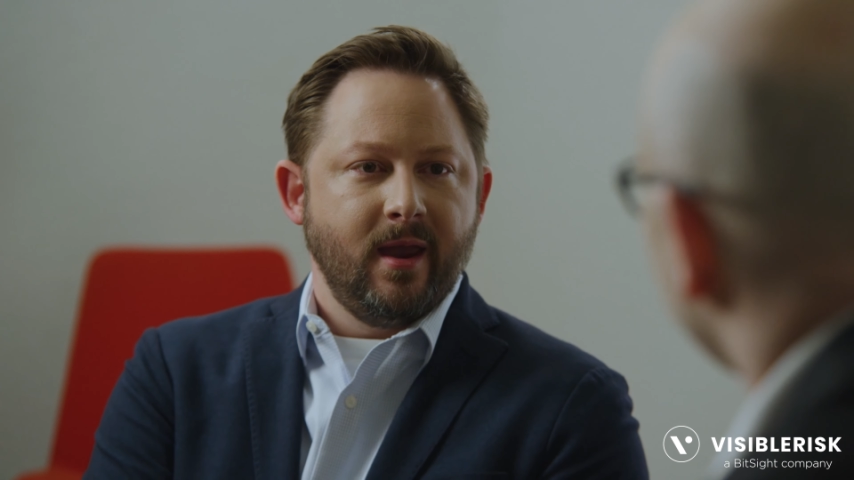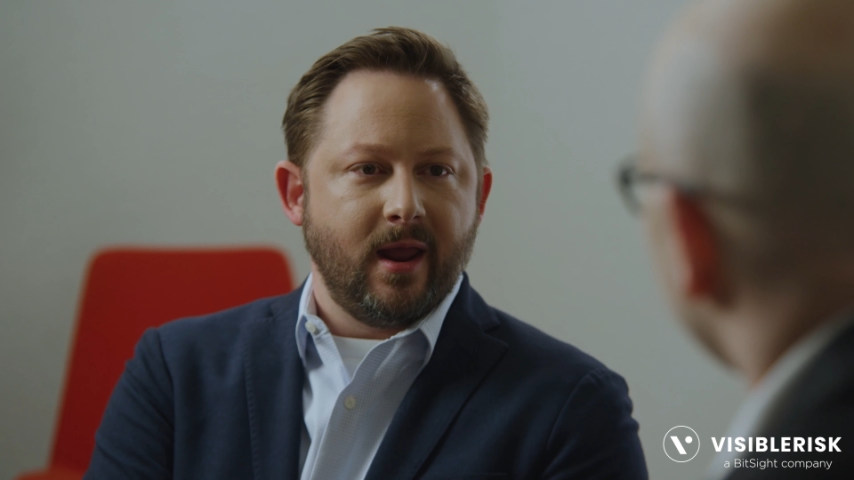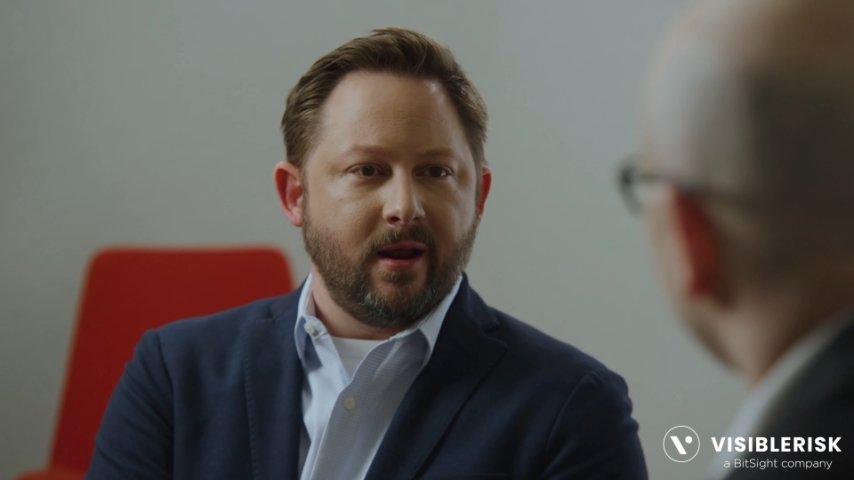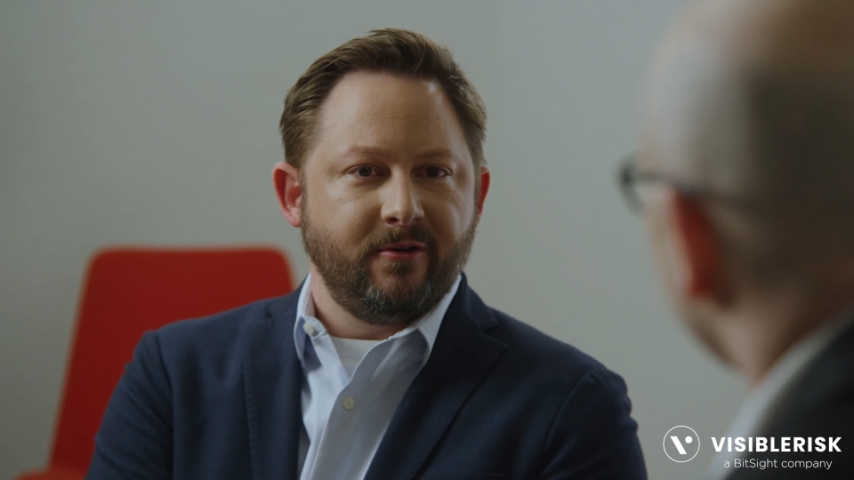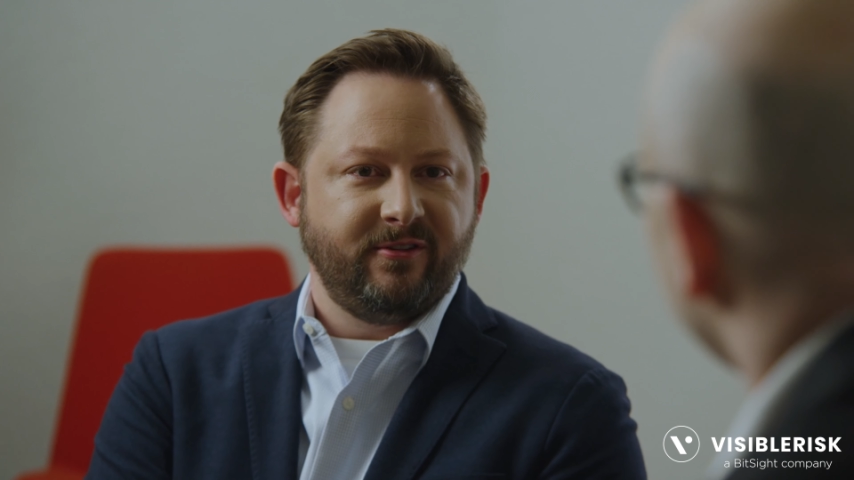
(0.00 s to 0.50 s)

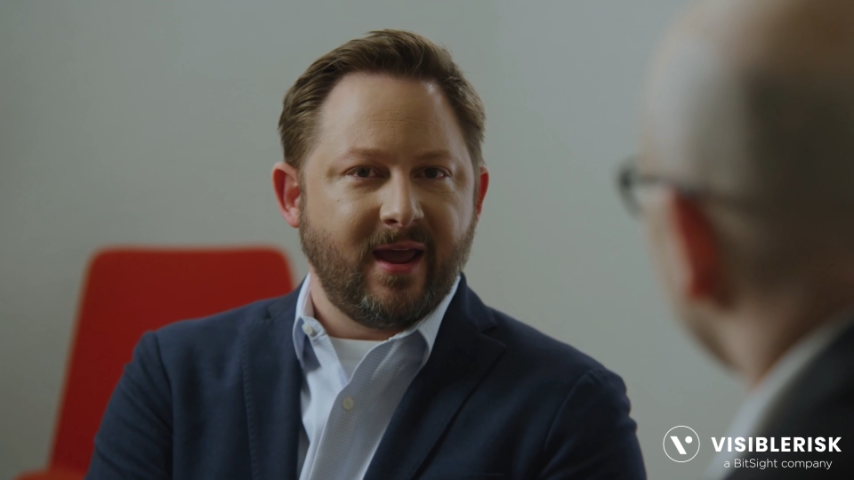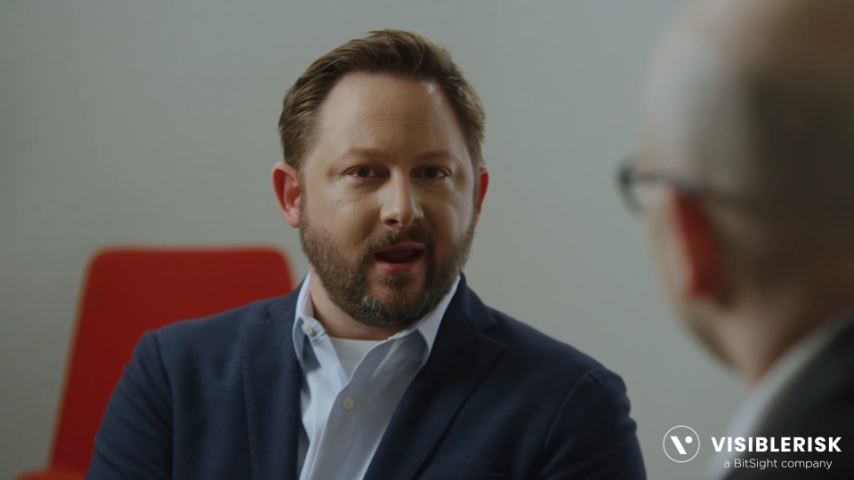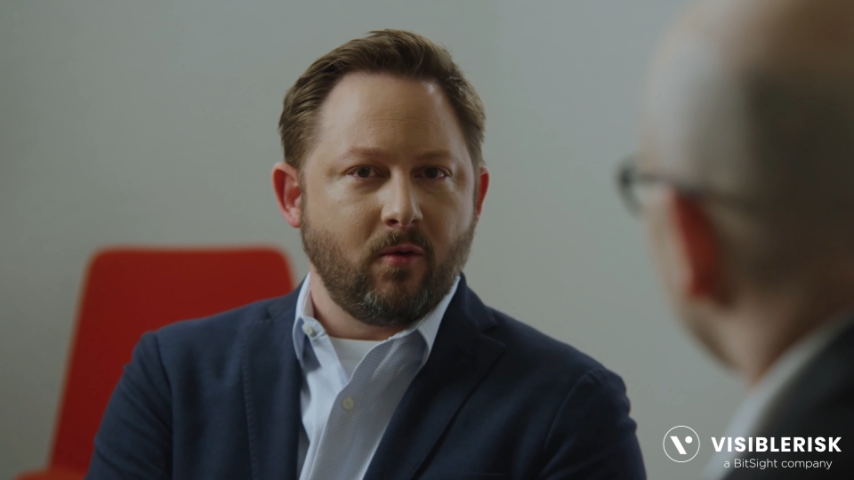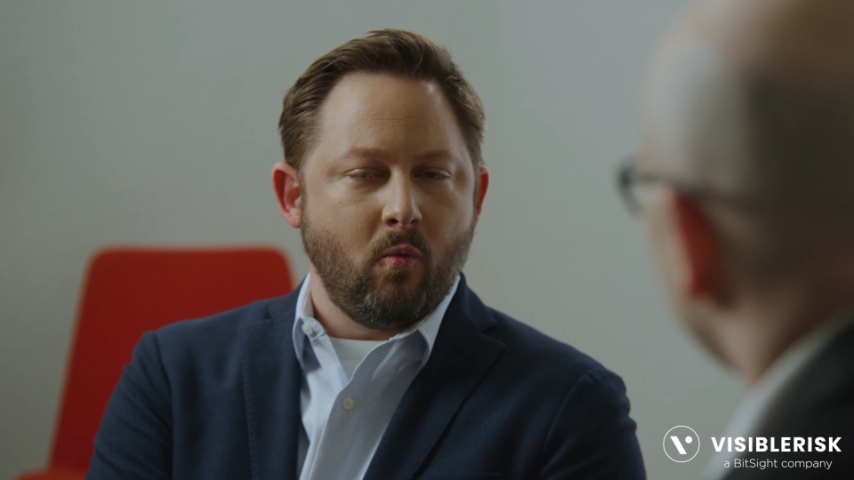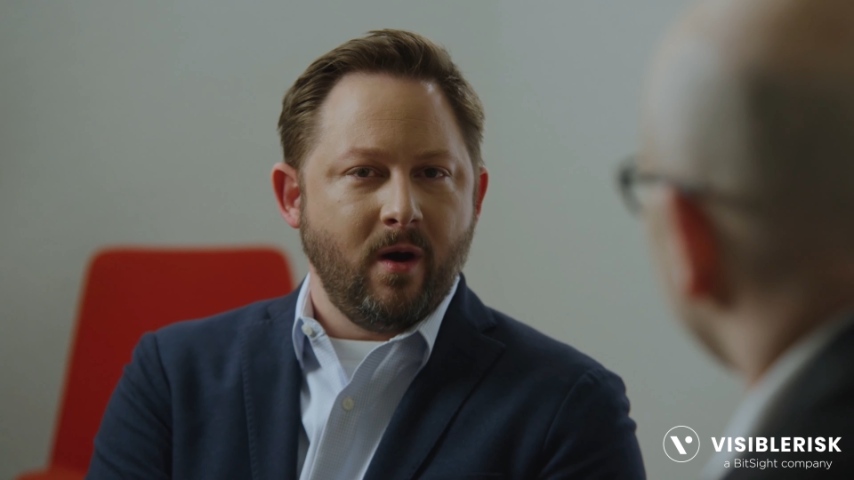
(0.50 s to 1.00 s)
and
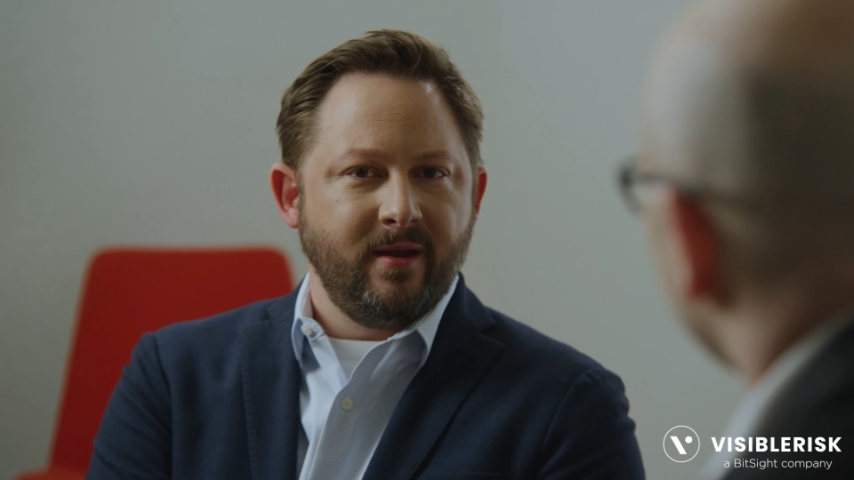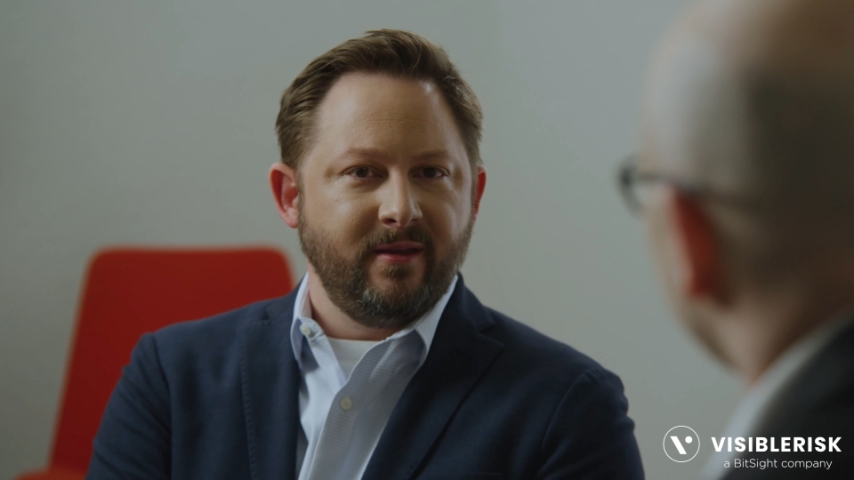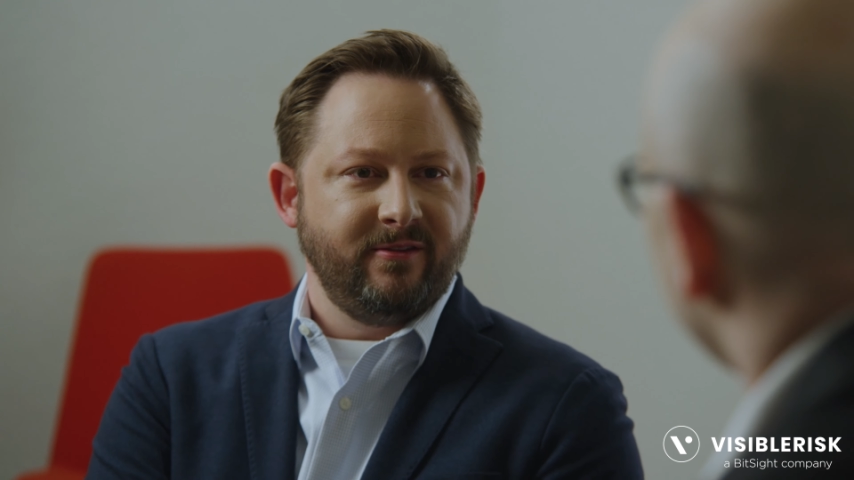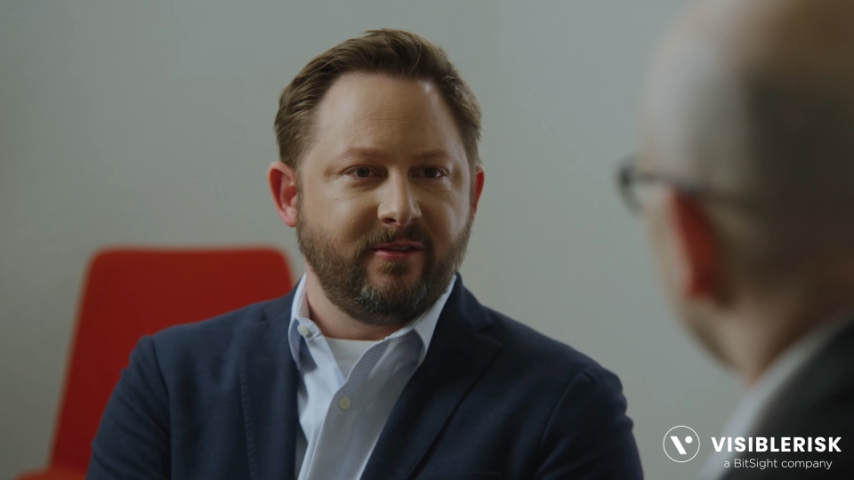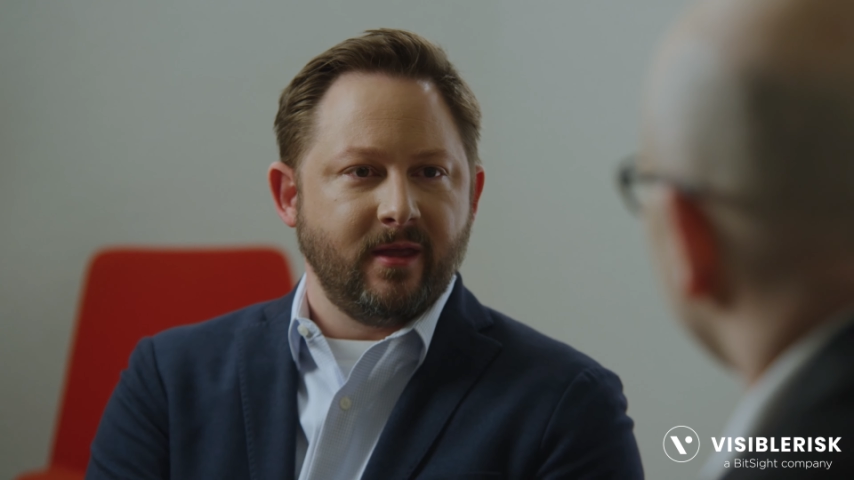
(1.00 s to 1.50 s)
understanding what
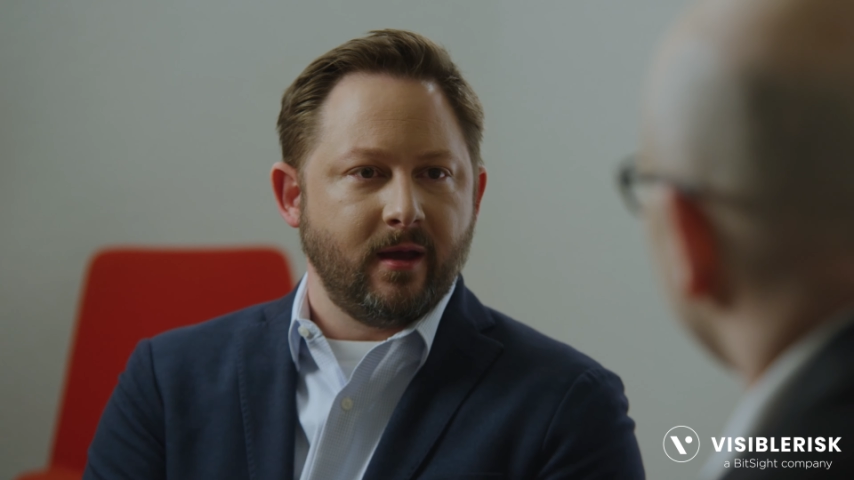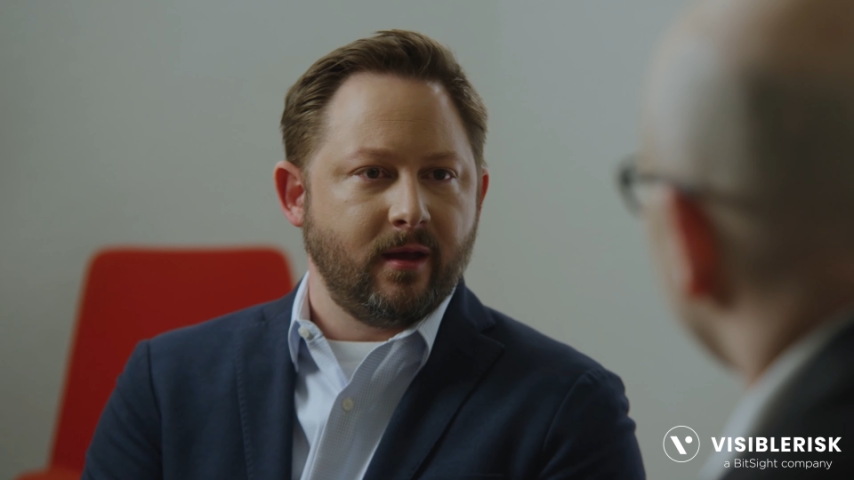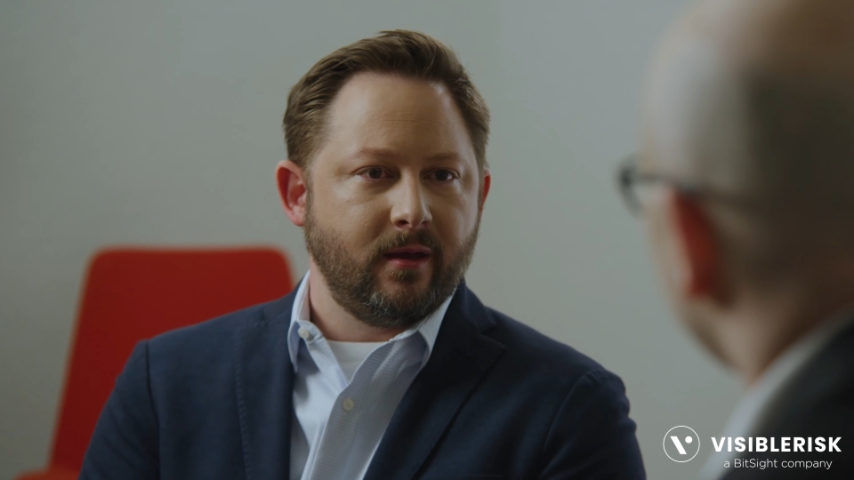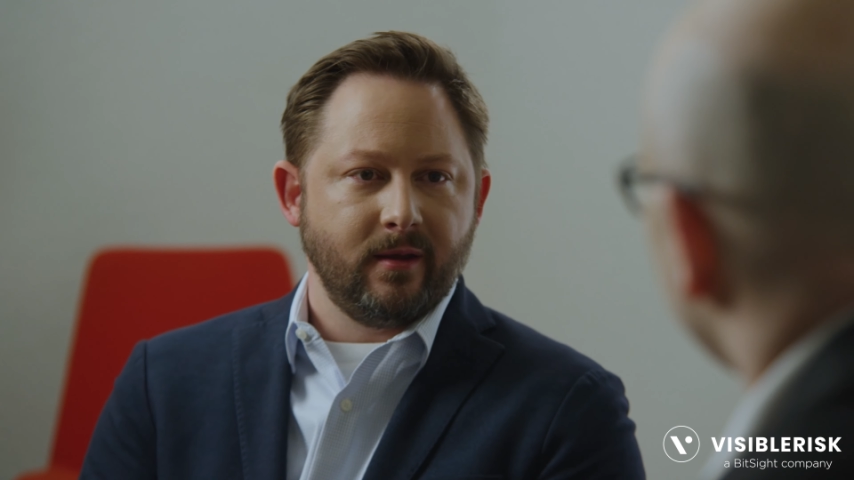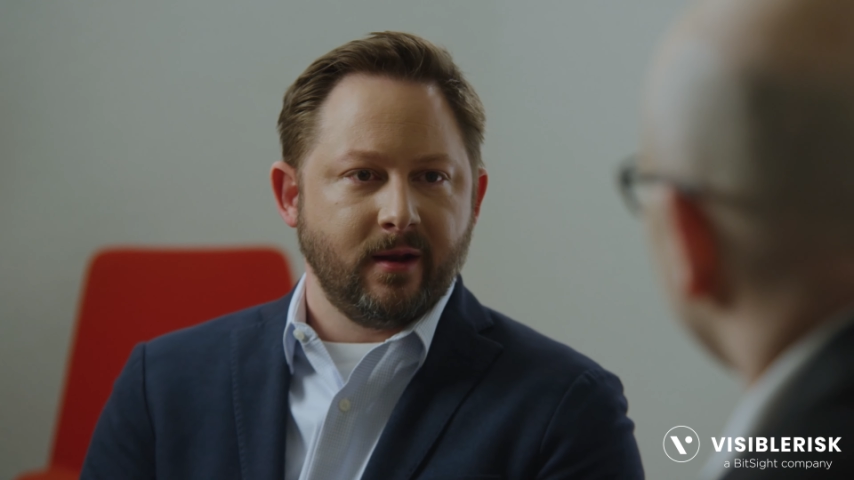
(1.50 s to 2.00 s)
is
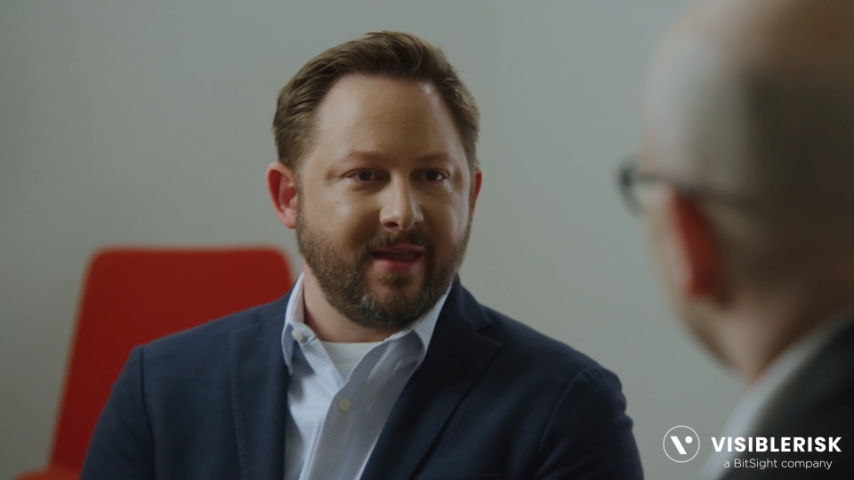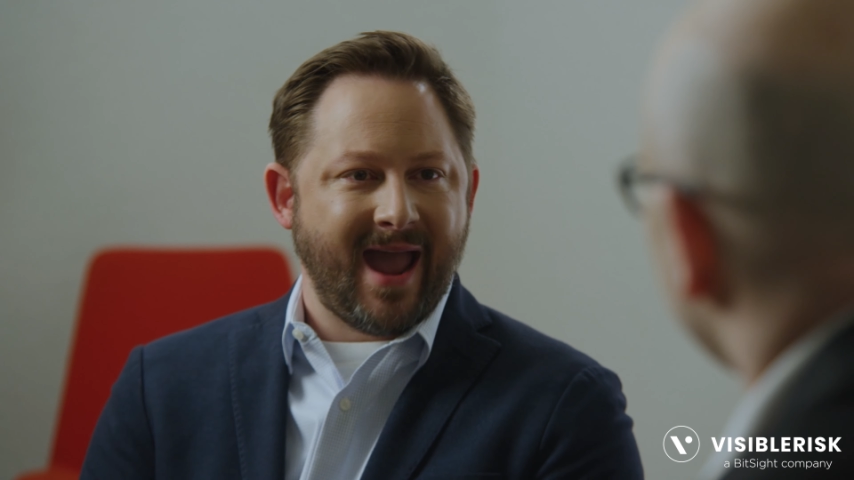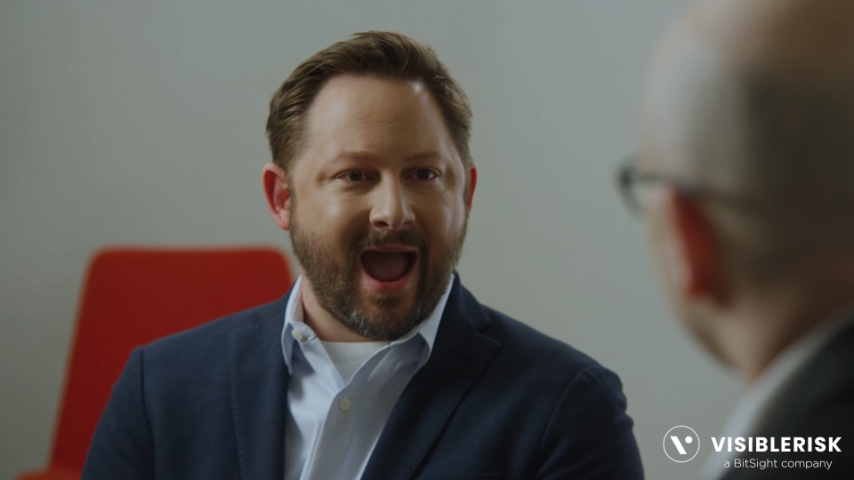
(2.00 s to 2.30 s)
the